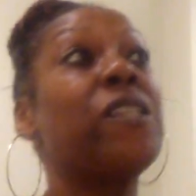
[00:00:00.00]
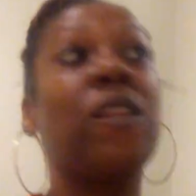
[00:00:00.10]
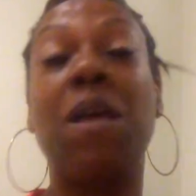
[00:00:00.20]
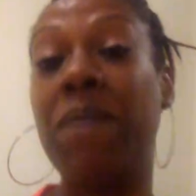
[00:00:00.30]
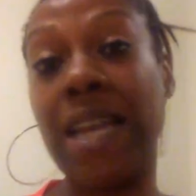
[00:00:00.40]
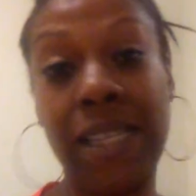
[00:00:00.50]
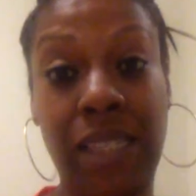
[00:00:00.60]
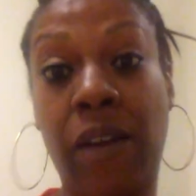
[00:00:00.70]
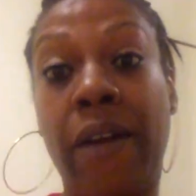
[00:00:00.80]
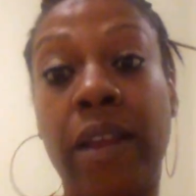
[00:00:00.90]
So let me get
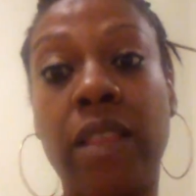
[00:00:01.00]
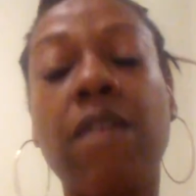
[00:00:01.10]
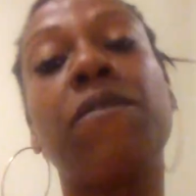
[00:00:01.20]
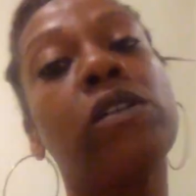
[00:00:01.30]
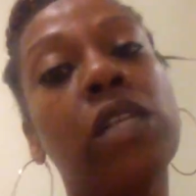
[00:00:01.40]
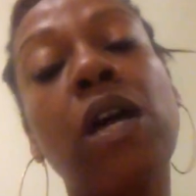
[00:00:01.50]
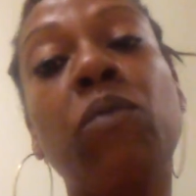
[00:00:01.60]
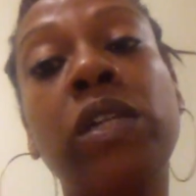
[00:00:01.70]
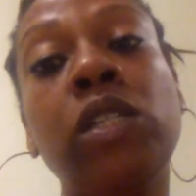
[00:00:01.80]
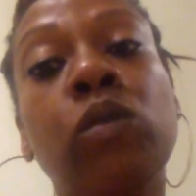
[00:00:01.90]
started. The first thing I
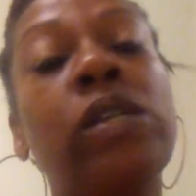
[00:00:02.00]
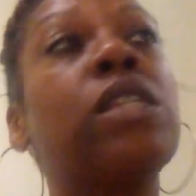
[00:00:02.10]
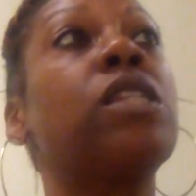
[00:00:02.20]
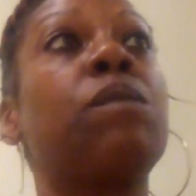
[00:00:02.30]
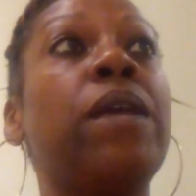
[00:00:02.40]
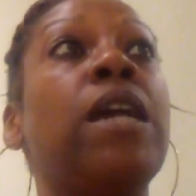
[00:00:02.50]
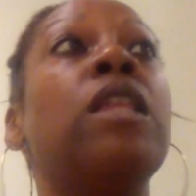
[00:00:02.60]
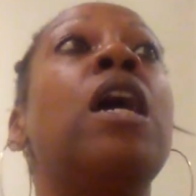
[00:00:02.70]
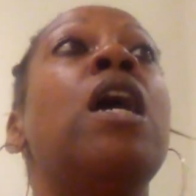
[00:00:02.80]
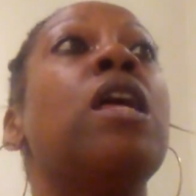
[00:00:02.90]
want to do is
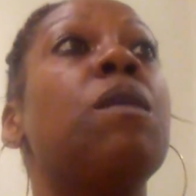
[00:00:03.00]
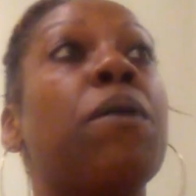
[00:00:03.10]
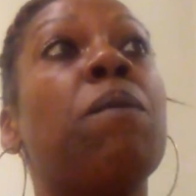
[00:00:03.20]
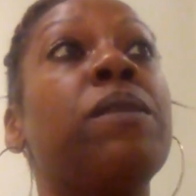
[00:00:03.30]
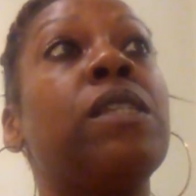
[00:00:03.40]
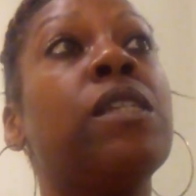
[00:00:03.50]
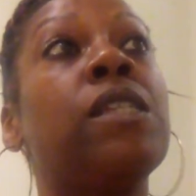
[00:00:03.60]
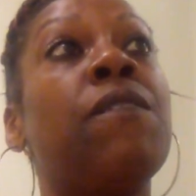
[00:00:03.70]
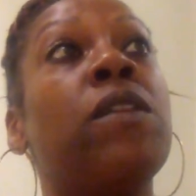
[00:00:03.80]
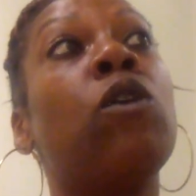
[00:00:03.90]
explain the
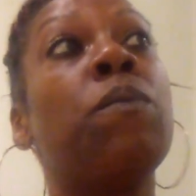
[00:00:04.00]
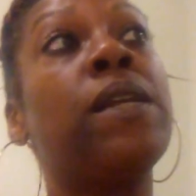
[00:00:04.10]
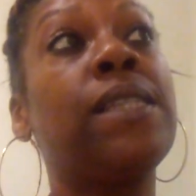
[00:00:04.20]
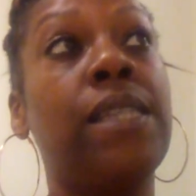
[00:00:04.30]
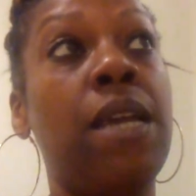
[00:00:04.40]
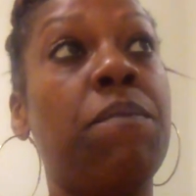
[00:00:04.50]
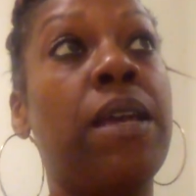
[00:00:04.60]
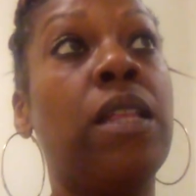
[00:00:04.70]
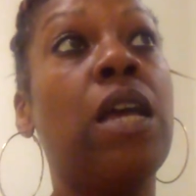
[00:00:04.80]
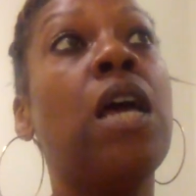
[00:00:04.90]
purposes of the opening
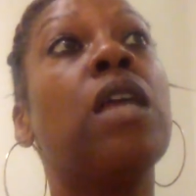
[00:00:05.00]
statement.